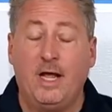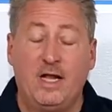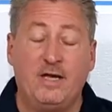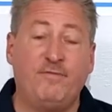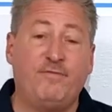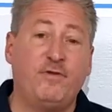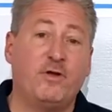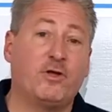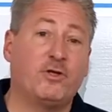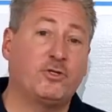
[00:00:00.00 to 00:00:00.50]

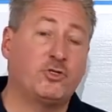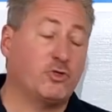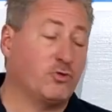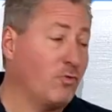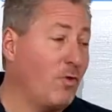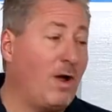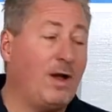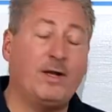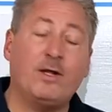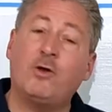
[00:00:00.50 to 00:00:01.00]
And if you
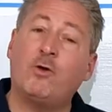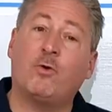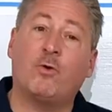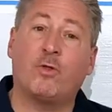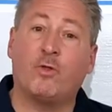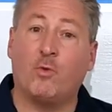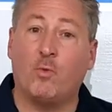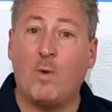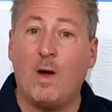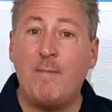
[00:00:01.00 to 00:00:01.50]
try to go
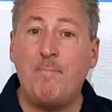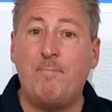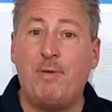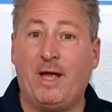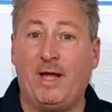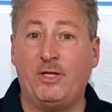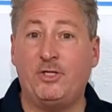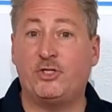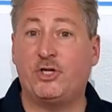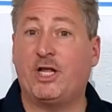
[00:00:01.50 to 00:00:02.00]
to the web
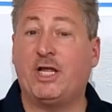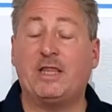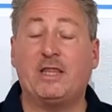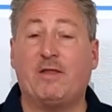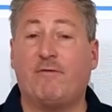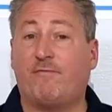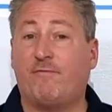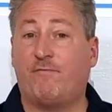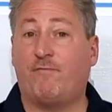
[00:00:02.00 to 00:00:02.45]
page, you get the